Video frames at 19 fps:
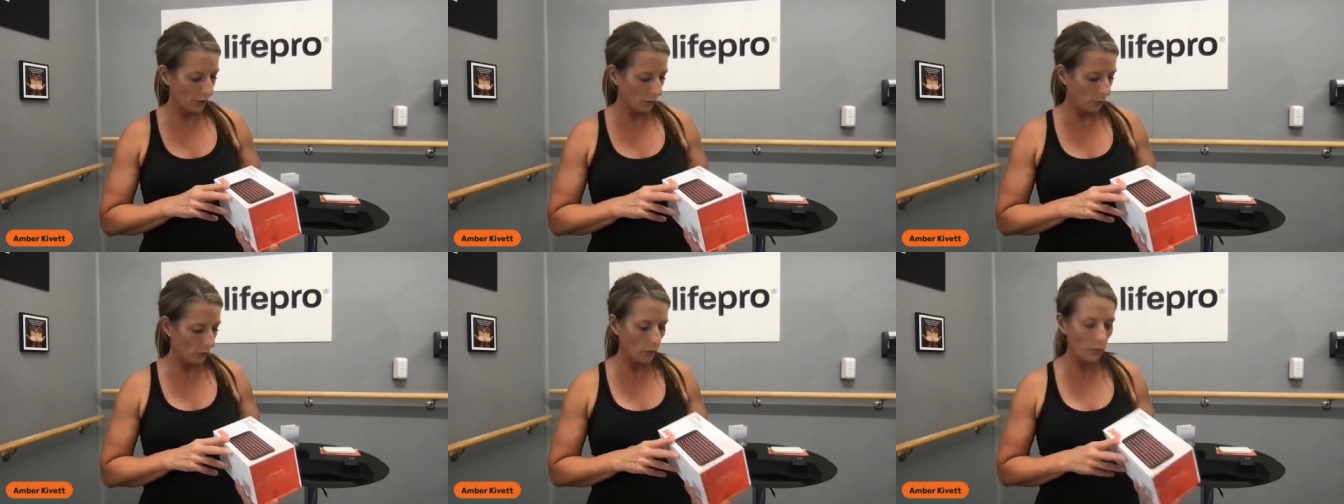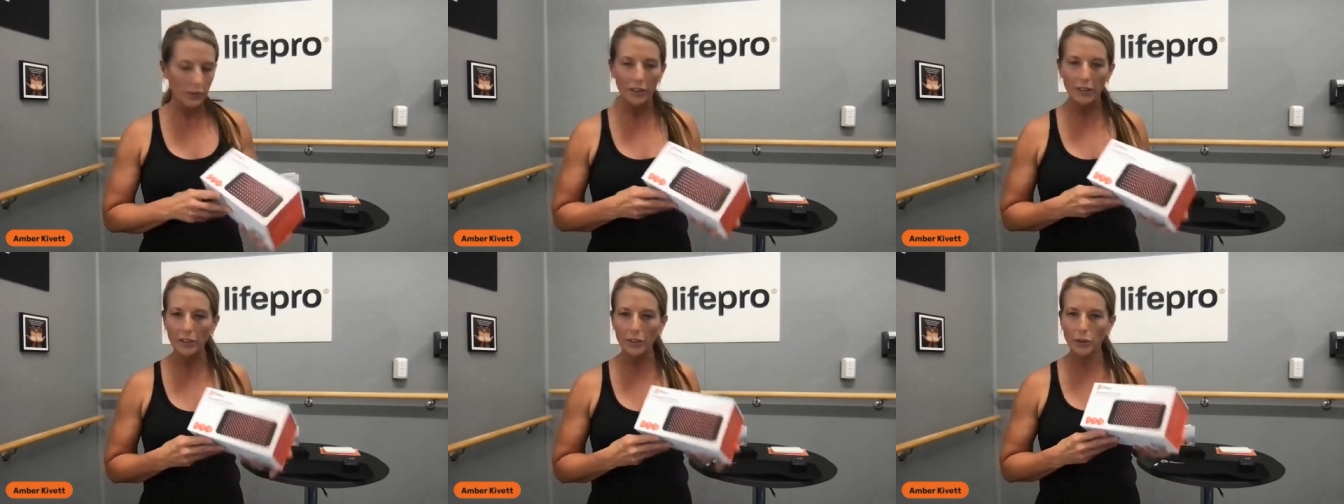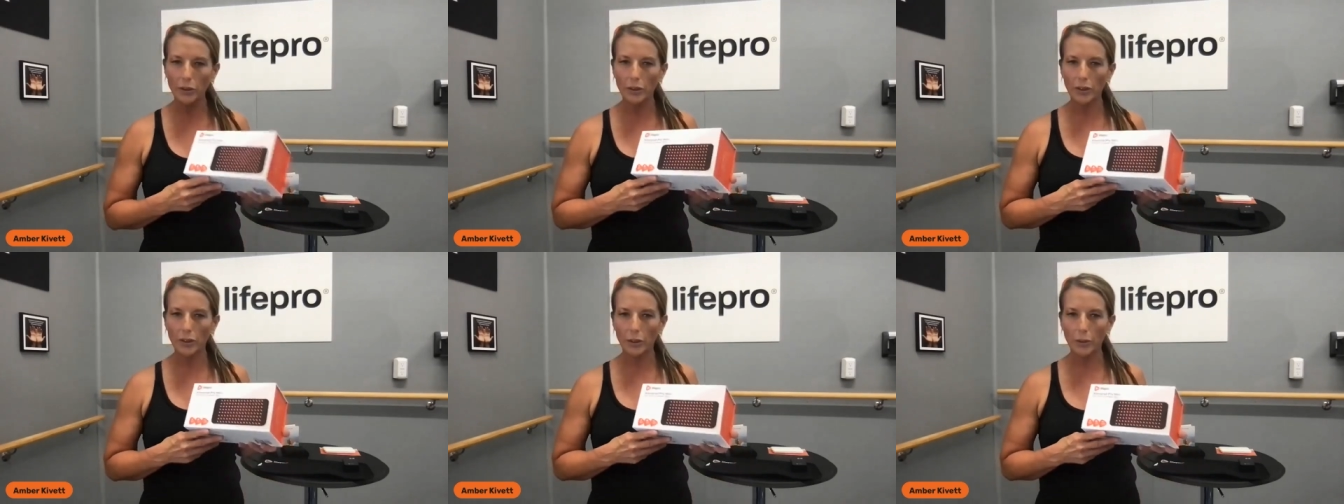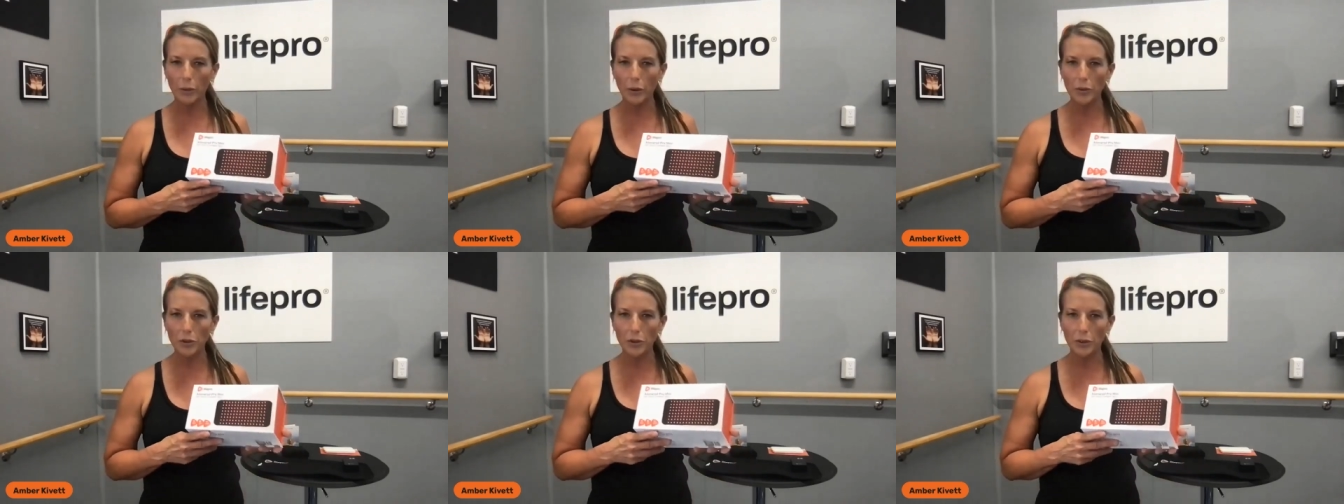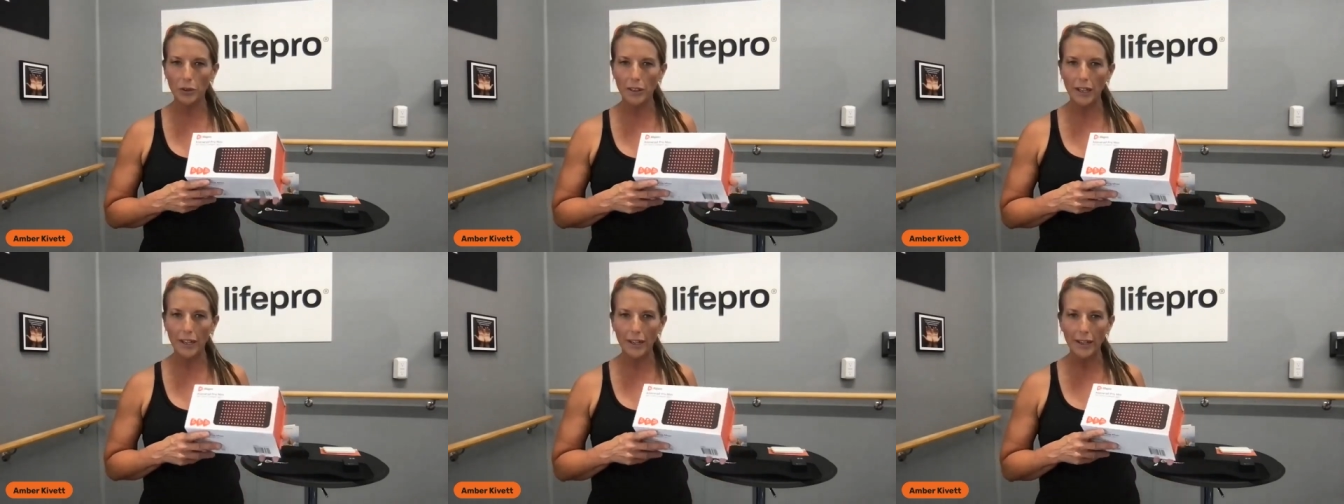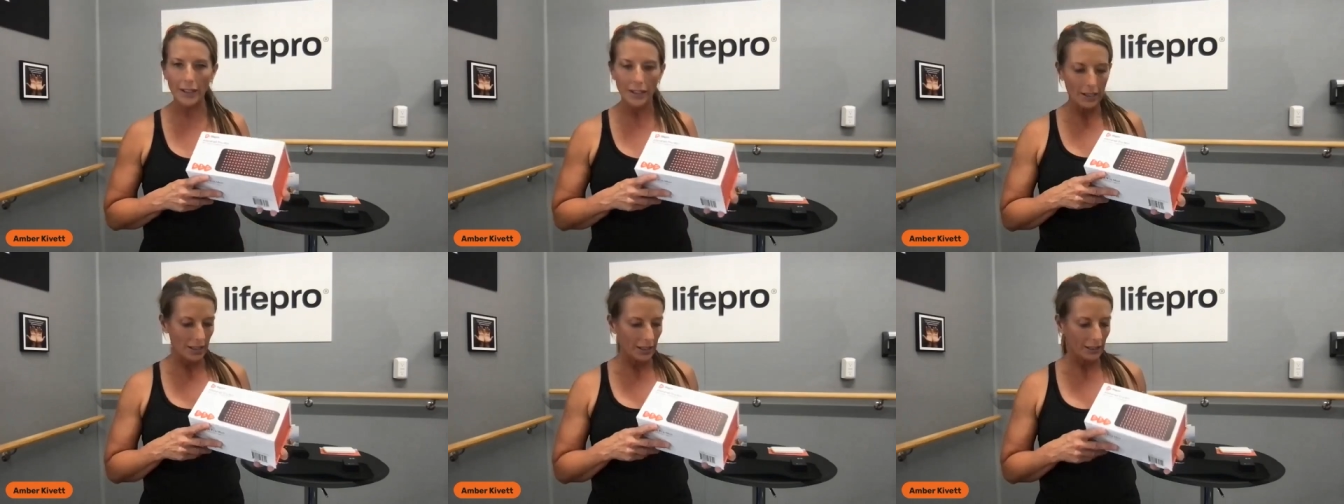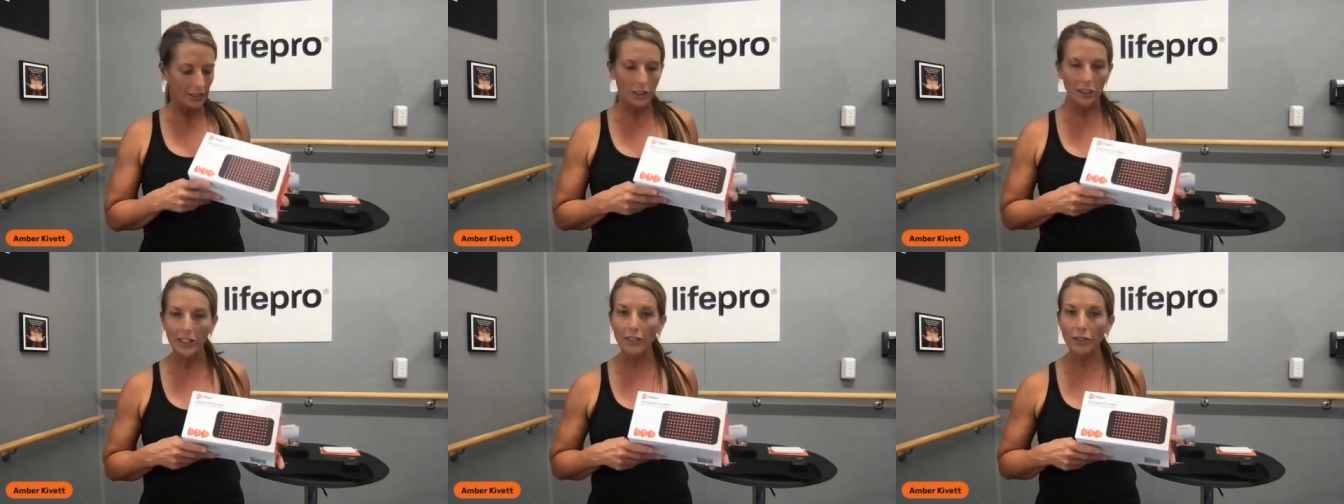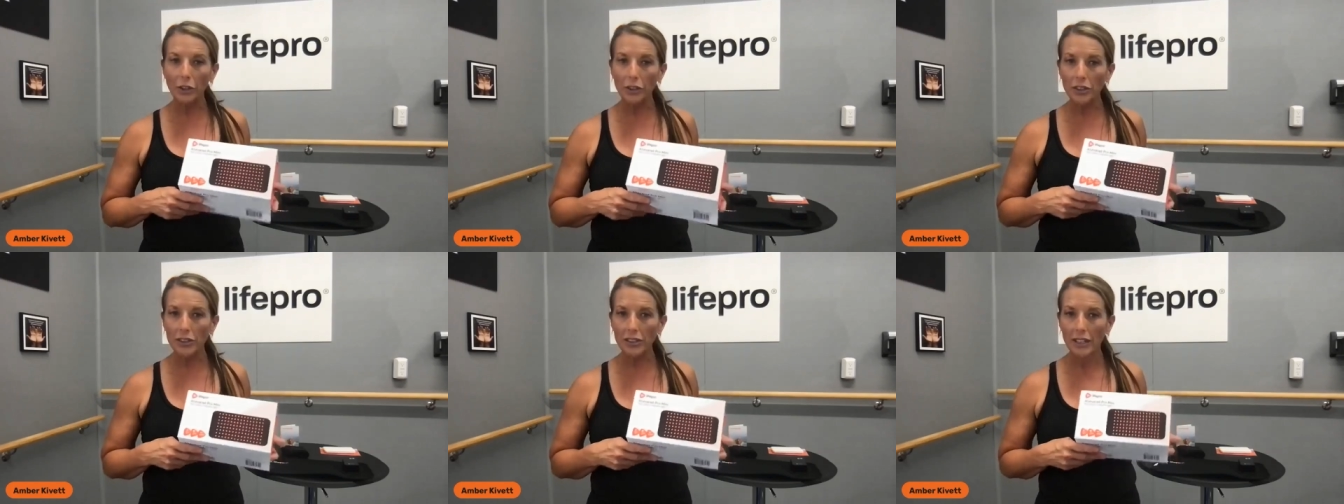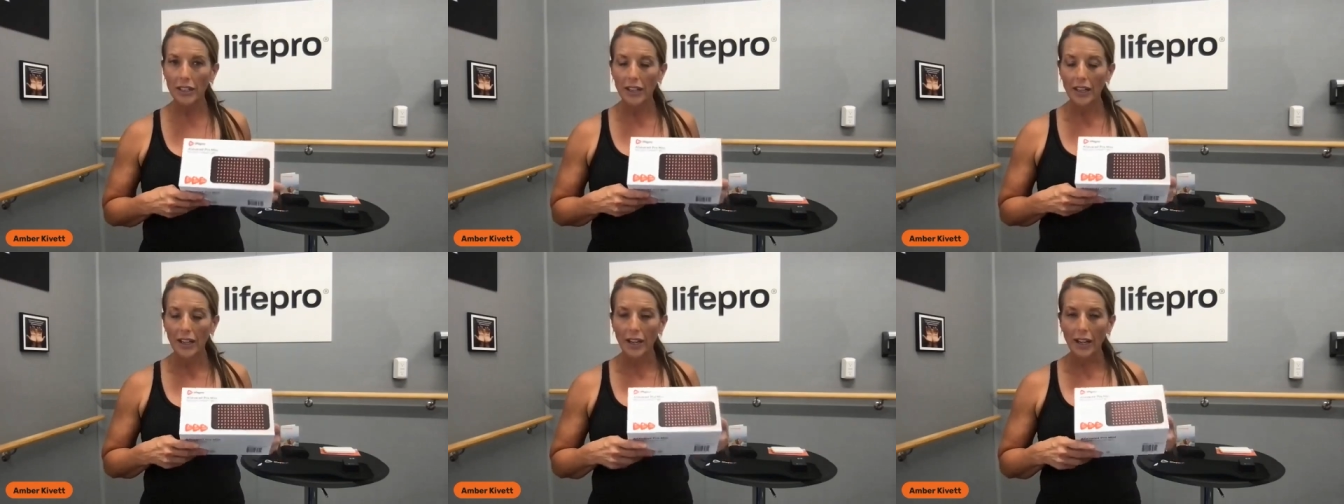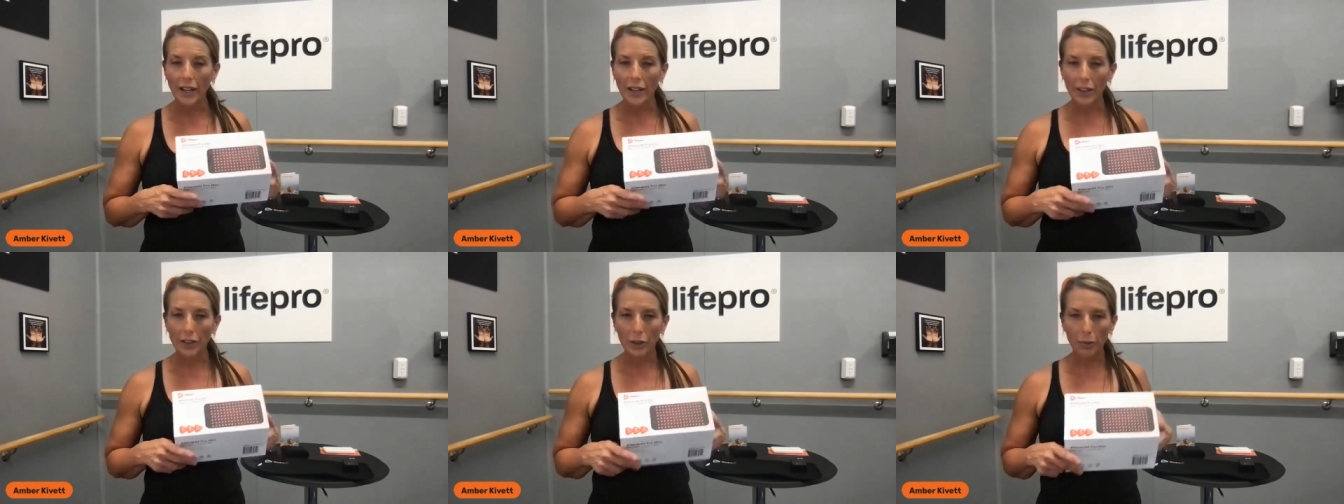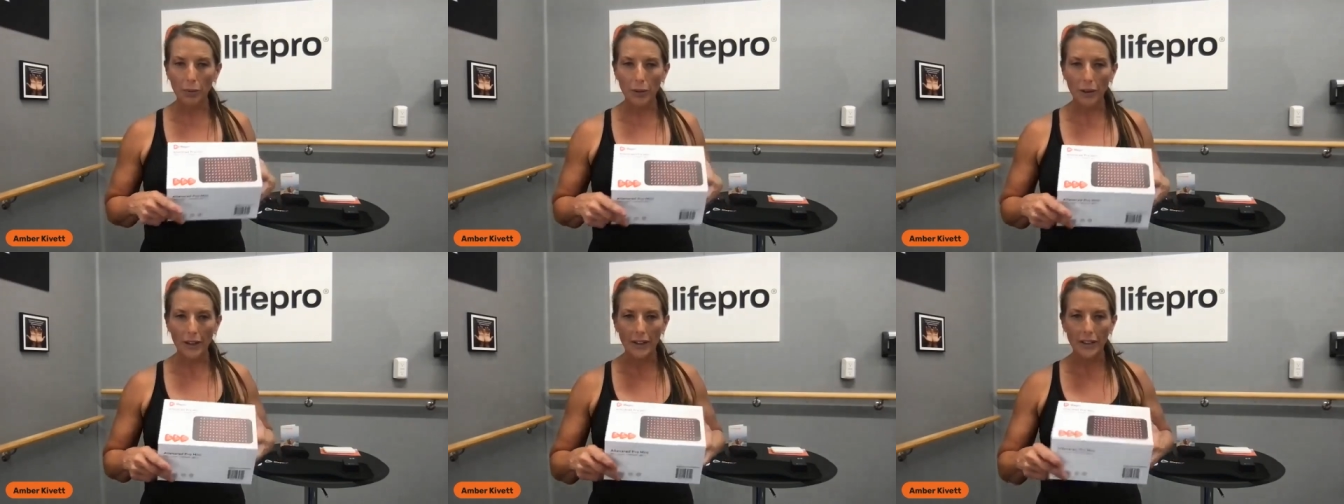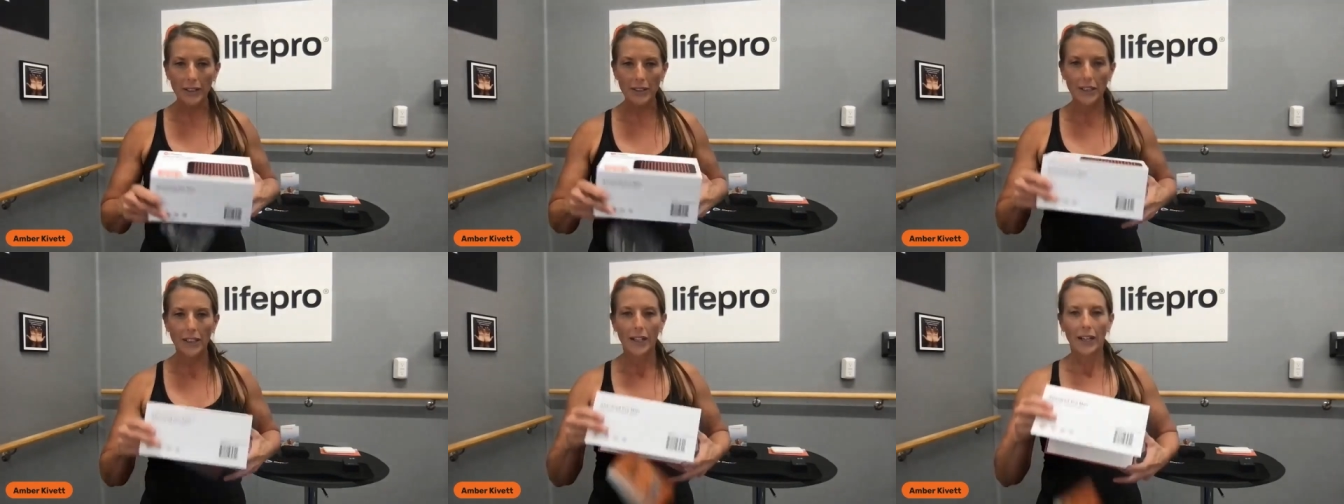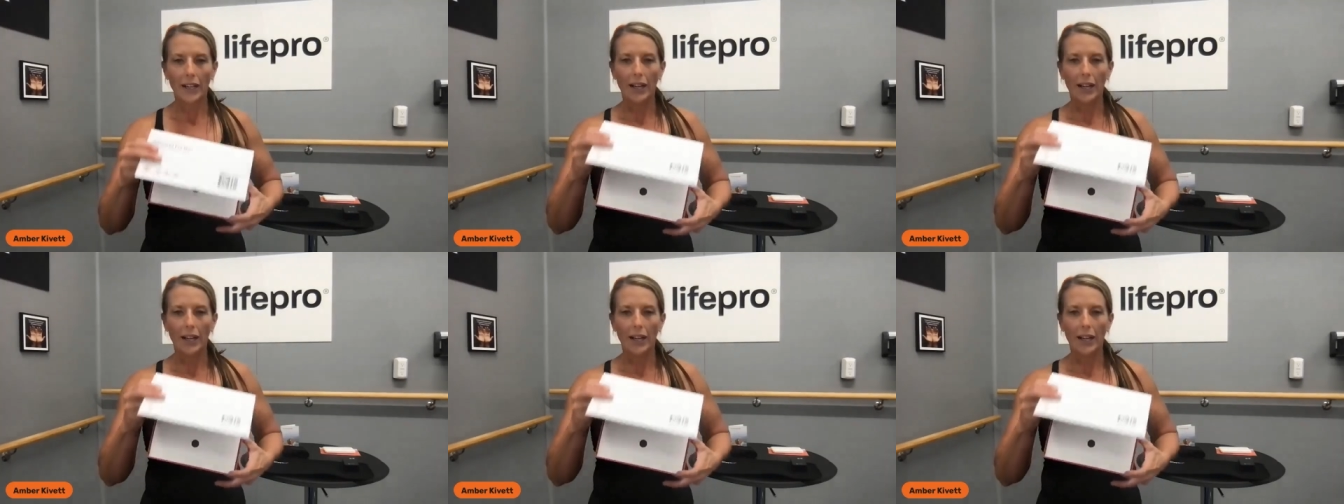when your postal guy delivers your product,